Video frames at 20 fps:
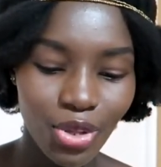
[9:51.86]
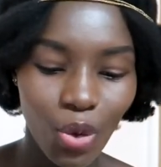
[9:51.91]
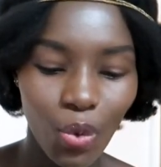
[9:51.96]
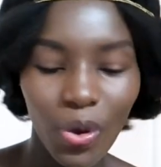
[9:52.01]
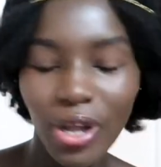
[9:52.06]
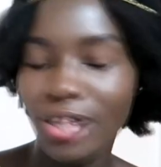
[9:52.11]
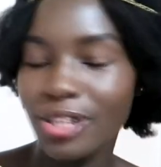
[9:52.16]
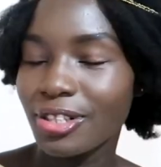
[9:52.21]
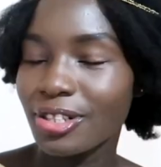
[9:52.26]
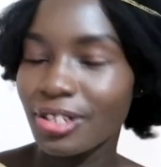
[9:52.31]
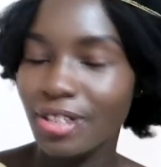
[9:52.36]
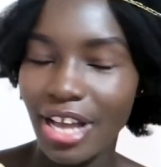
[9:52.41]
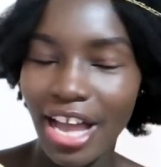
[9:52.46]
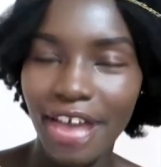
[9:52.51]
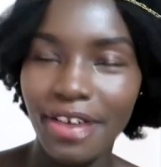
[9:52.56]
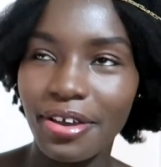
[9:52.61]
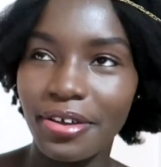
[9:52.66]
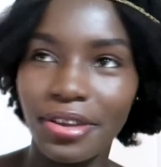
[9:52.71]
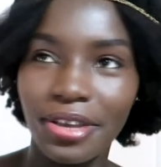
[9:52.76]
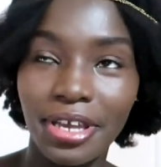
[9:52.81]
Well,
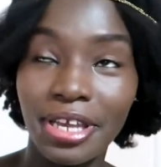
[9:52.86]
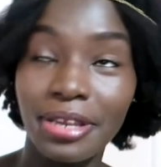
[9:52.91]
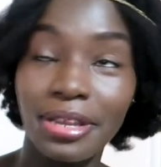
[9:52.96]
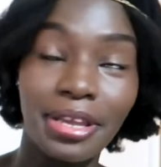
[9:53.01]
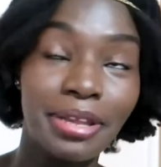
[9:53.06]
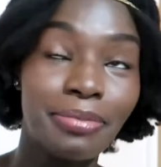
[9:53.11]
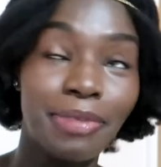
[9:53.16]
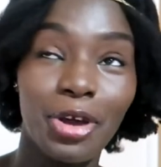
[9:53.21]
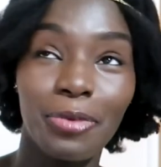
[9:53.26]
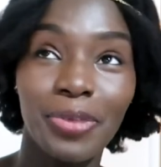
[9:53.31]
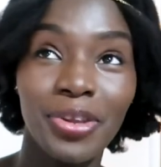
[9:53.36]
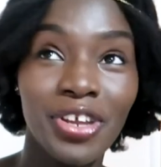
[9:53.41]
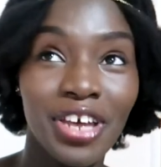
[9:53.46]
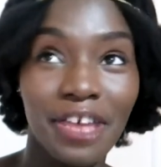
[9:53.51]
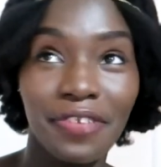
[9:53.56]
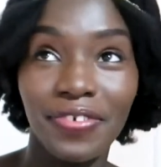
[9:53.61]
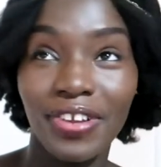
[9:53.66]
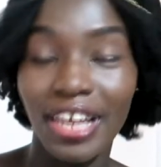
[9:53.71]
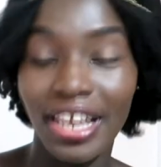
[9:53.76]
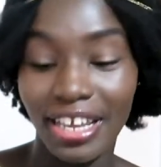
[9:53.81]
in my opinion,
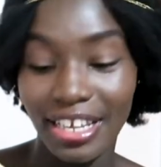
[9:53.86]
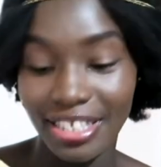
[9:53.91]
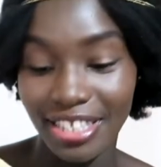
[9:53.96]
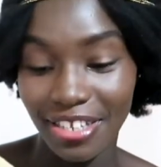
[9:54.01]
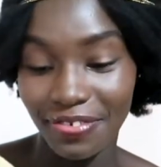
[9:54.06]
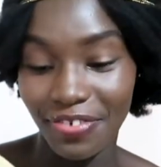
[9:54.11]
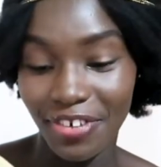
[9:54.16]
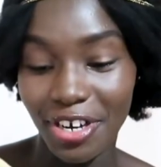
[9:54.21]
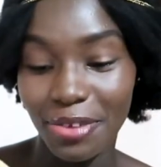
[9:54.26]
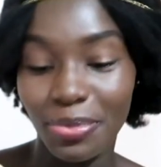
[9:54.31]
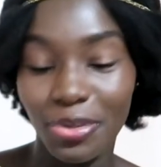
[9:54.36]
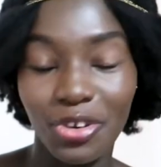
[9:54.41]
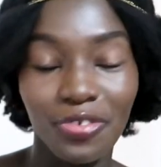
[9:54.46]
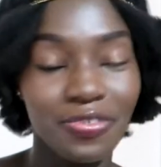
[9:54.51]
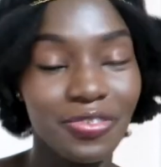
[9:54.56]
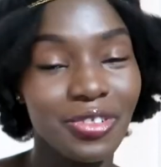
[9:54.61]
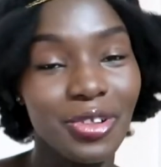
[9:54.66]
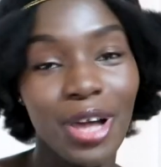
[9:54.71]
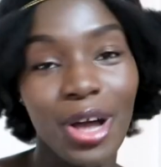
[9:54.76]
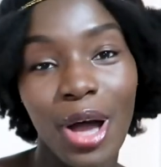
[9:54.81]
I feel like it's a very
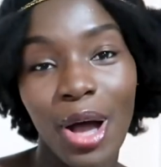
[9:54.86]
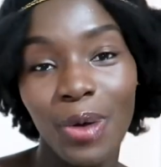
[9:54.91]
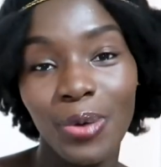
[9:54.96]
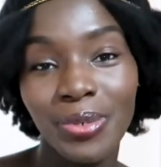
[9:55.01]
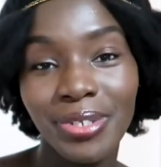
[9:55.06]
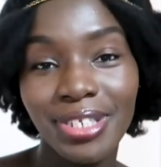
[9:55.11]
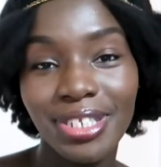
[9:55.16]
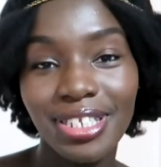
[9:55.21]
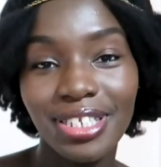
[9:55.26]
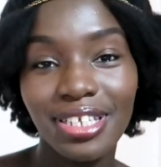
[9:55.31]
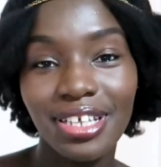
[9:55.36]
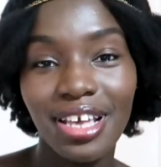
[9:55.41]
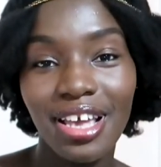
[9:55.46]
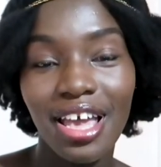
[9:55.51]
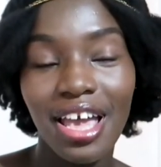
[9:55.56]
beautiful house.